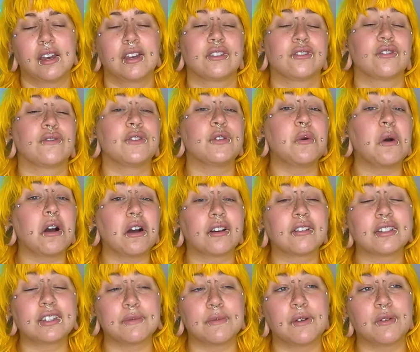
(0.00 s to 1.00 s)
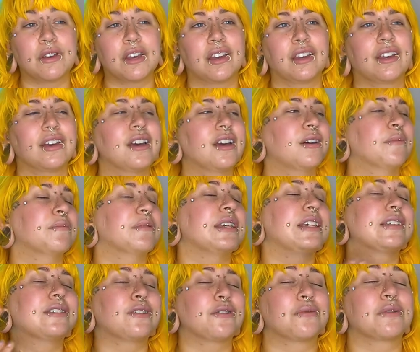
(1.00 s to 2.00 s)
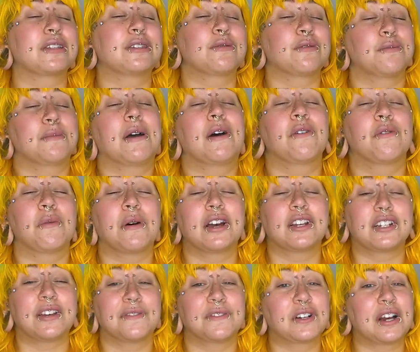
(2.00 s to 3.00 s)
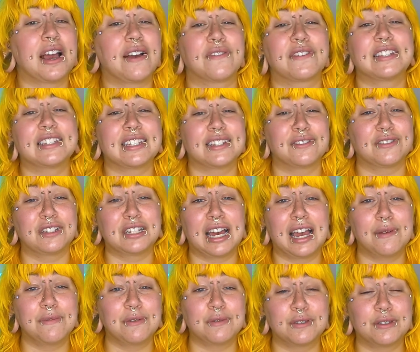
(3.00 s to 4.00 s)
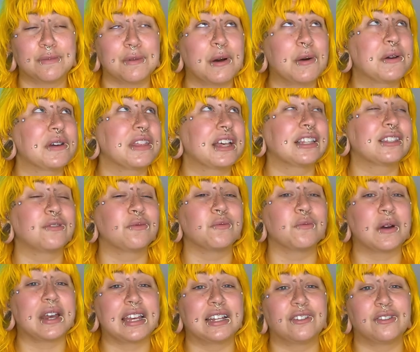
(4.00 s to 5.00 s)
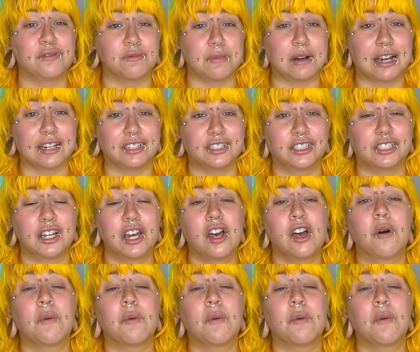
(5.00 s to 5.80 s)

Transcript: So if you are smoking, please don't rinse with mouthwash after every single time you smoke. That's way too much.